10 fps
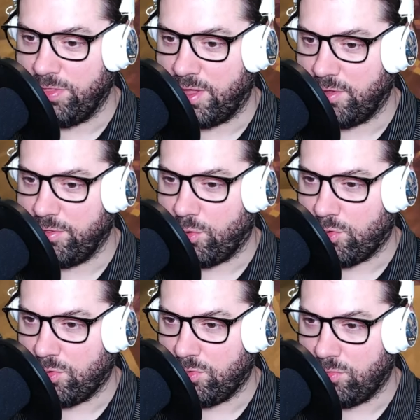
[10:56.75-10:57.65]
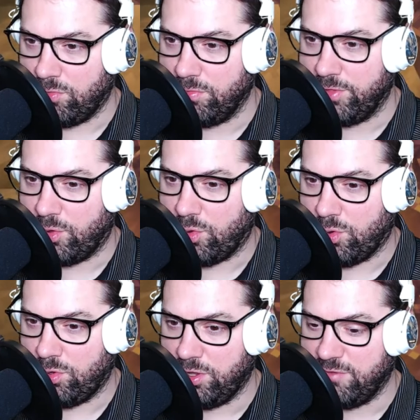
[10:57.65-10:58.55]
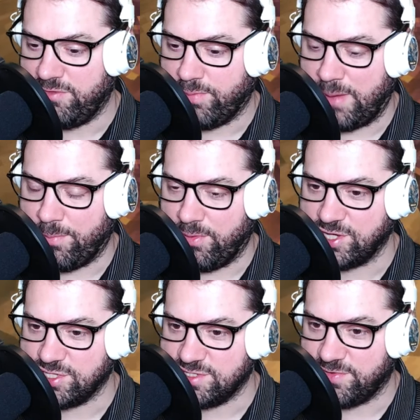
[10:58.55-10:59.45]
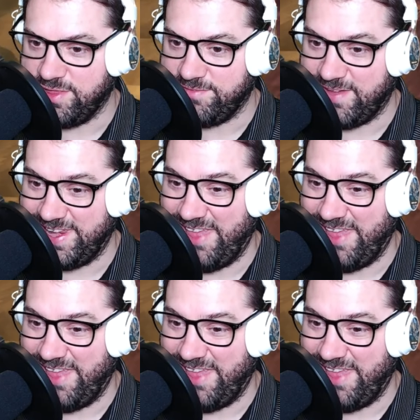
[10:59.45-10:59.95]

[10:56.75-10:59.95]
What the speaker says: of the preparations for the event.